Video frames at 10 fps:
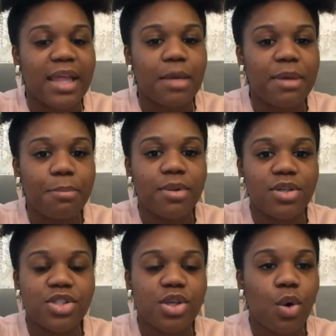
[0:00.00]
Like people are
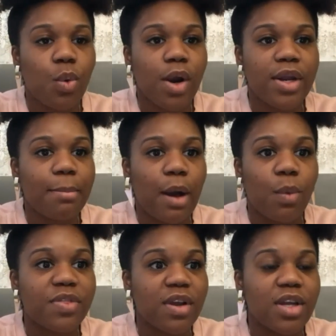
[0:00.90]
so worried about
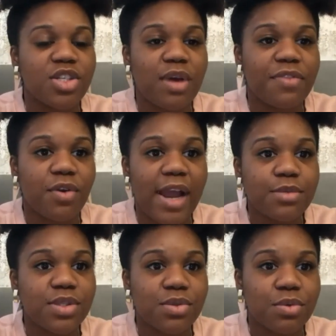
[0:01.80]
what they're going to do after
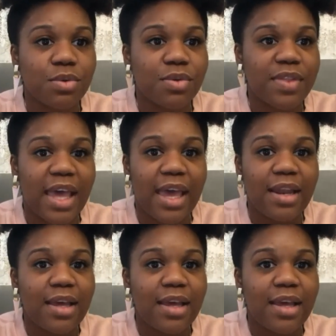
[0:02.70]
graduate school that